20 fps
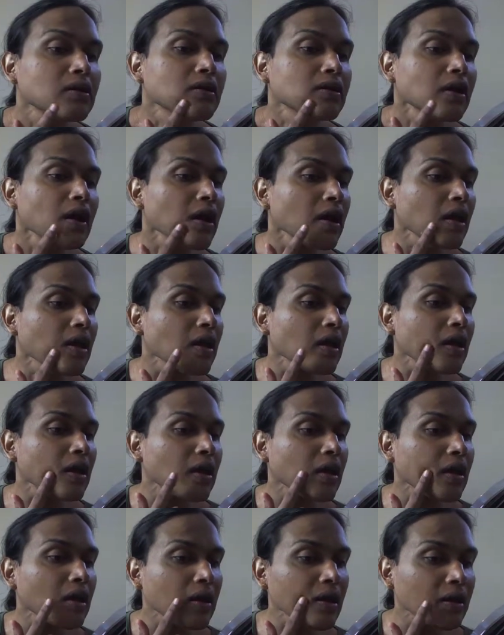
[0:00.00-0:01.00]

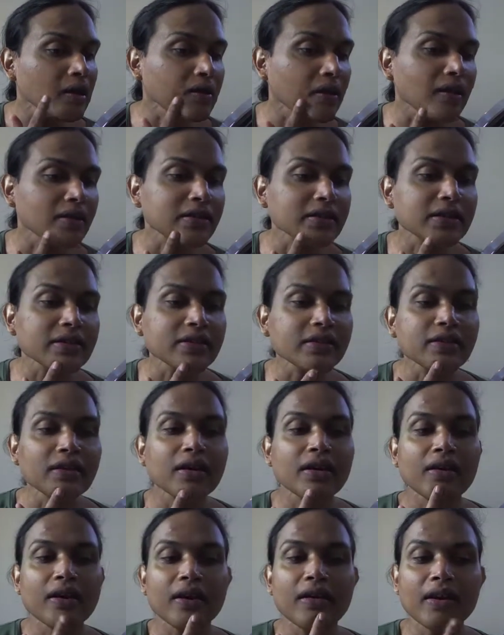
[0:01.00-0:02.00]
That is the
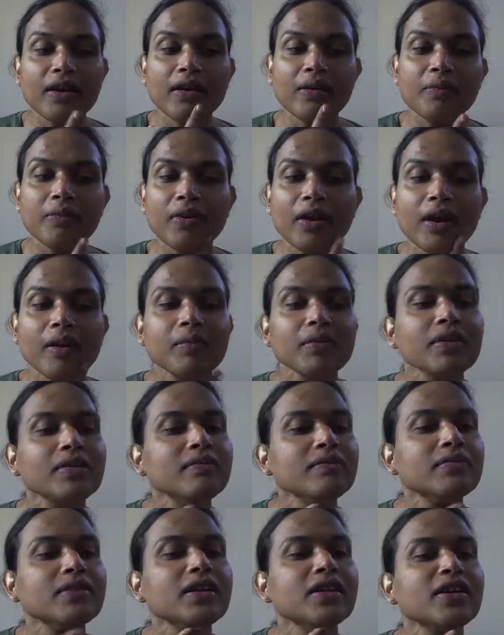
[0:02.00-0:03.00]

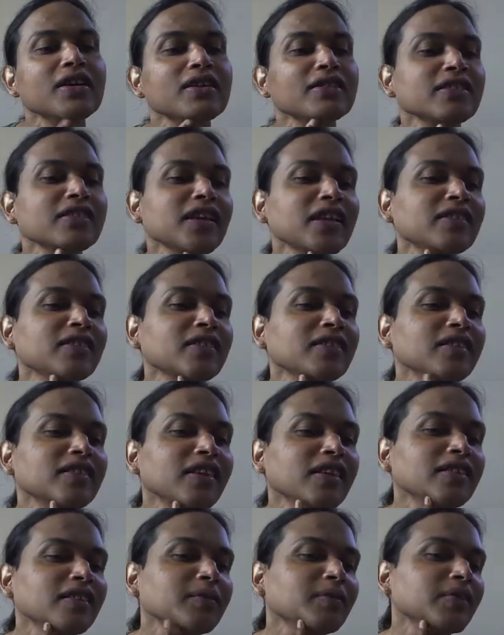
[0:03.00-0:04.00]
problem. So that's
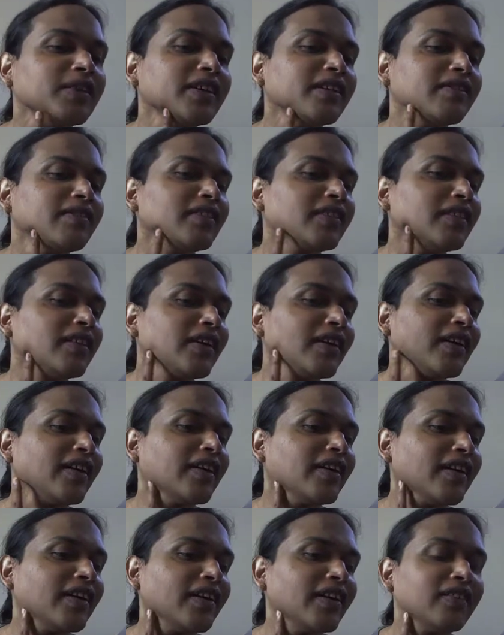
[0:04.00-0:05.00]
the thing.
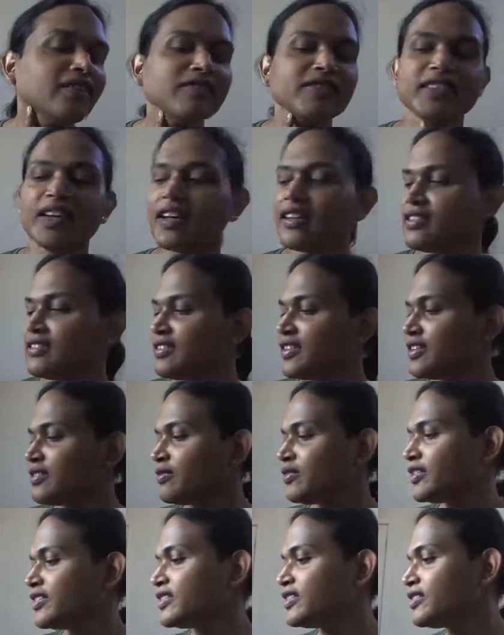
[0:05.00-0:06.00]
That's
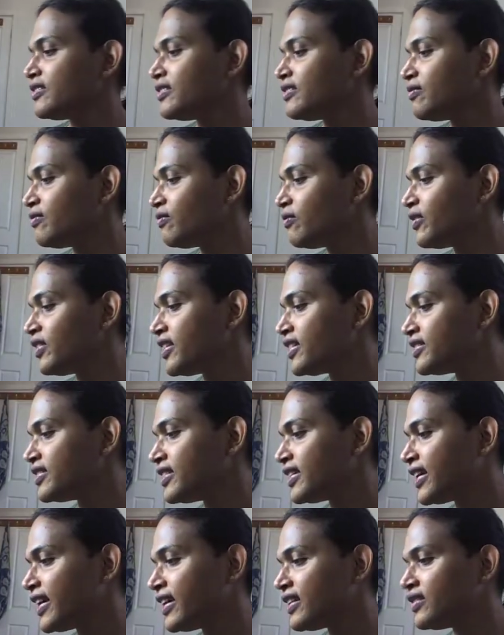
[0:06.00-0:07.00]
one of the
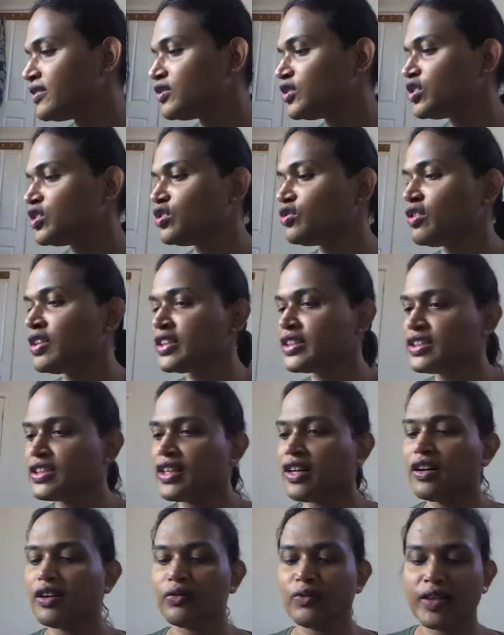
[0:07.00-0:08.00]
reasons I get so stressed
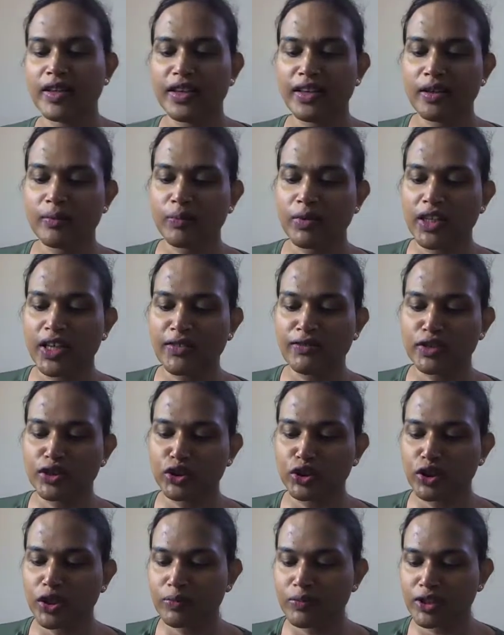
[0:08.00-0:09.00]
out when I apply for
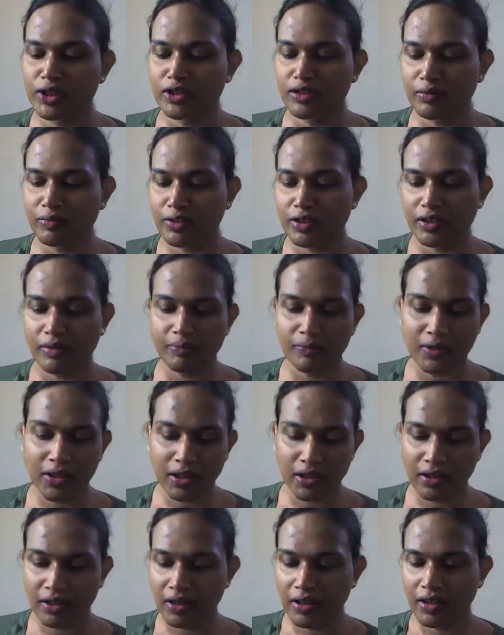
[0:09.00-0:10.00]
jobs, is
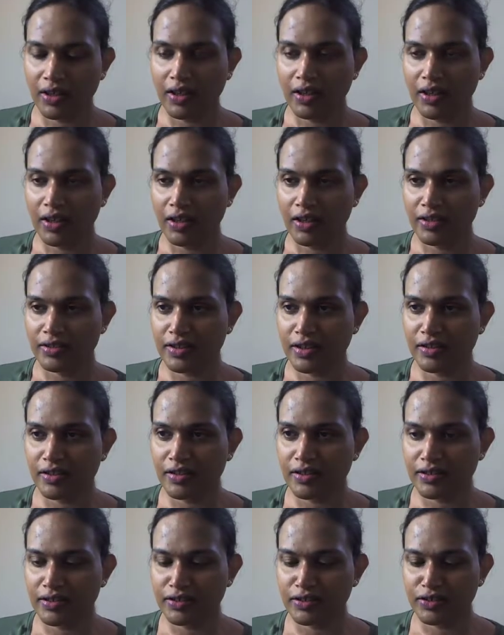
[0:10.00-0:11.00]
because I look
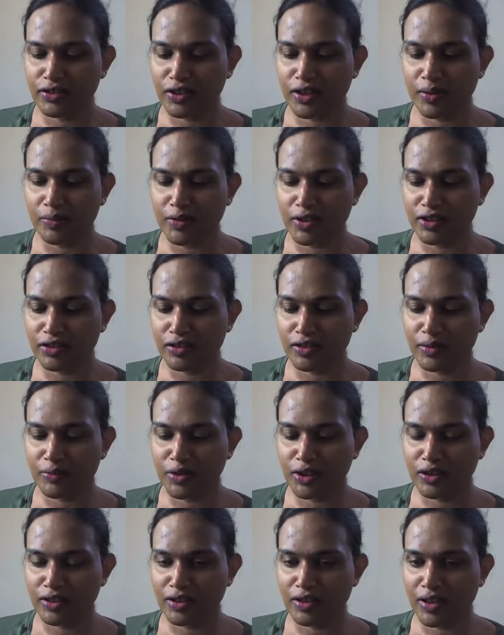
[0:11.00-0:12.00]
at these job
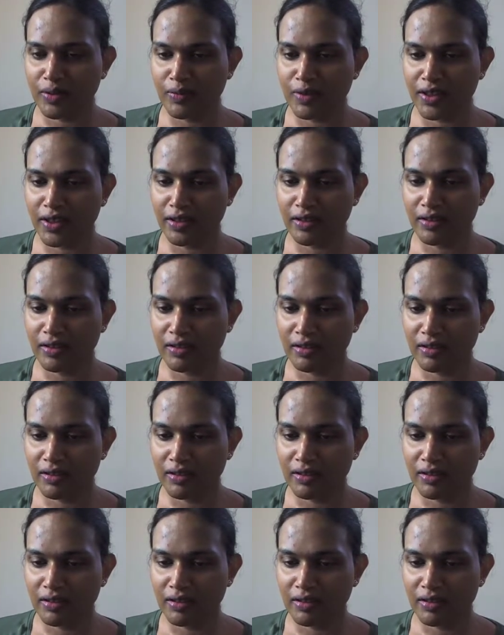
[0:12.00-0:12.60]
descriptions and I'm like,